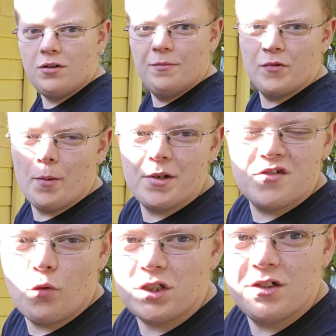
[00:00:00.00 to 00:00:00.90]
No,
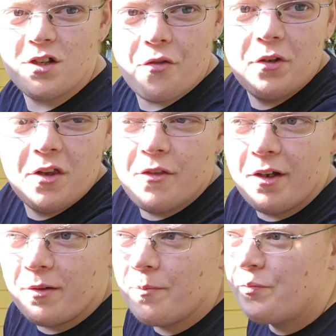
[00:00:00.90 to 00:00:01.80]
pitchfork's like the 3 thing
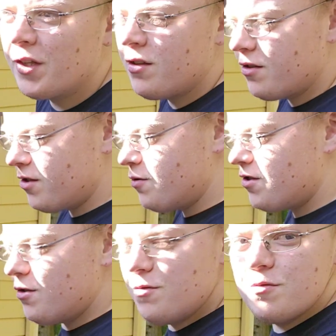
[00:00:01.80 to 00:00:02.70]
I used to
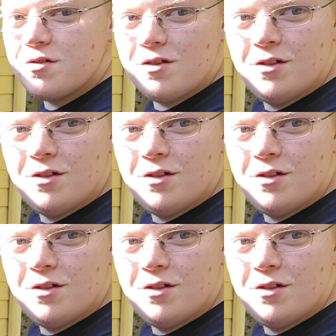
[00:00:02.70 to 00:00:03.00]
use